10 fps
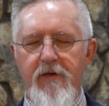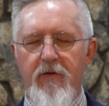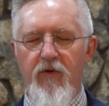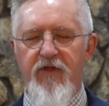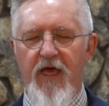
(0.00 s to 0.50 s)

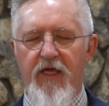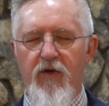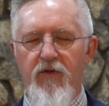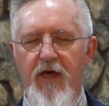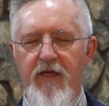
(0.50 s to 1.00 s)
We thank
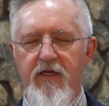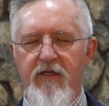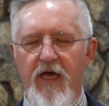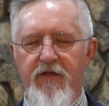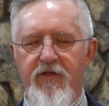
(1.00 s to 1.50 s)
you that
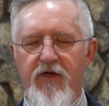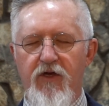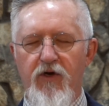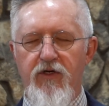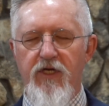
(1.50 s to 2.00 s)
death
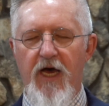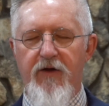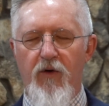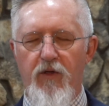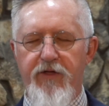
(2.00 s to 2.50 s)
could not
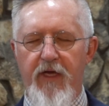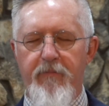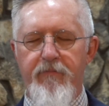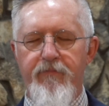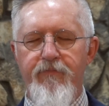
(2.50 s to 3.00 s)
hold him,
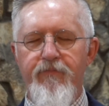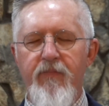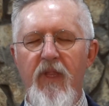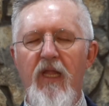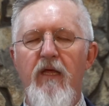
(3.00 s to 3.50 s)

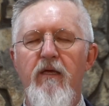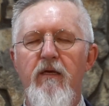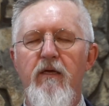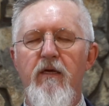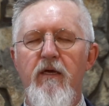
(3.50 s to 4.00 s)

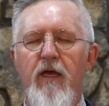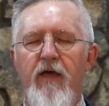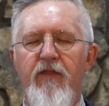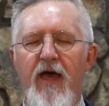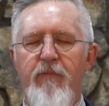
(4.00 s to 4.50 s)

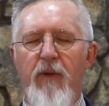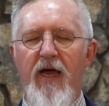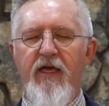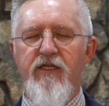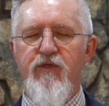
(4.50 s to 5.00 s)
and that by
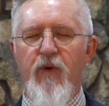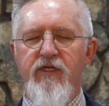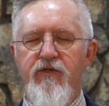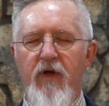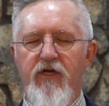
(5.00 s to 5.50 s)
his
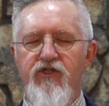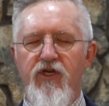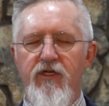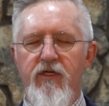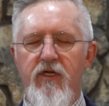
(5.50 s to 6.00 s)
resurrection
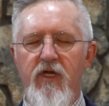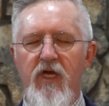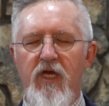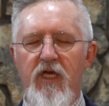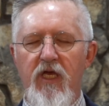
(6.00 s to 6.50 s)

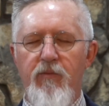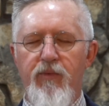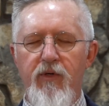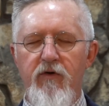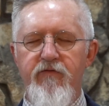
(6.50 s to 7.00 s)
he
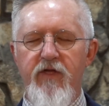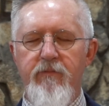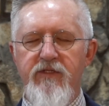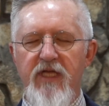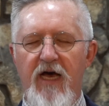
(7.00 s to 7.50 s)
proved
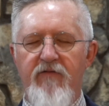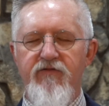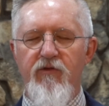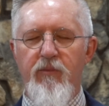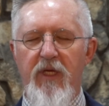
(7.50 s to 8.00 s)
himself
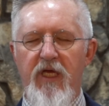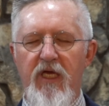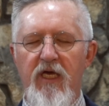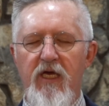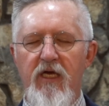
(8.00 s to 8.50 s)
to
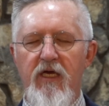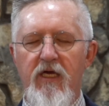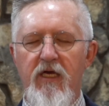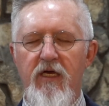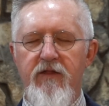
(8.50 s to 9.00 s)
be
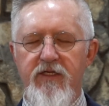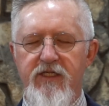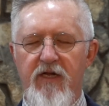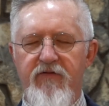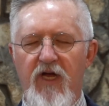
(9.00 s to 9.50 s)
the
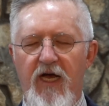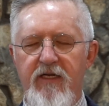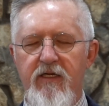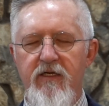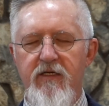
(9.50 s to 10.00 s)
Son of God
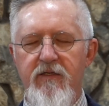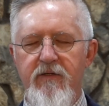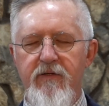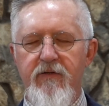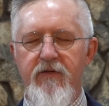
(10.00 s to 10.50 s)

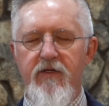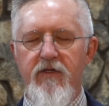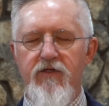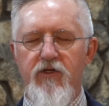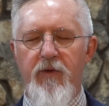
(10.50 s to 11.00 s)

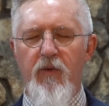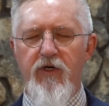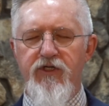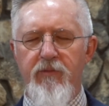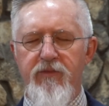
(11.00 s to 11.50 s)
to be
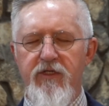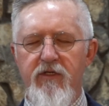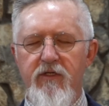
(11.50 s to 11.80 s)
worshiped.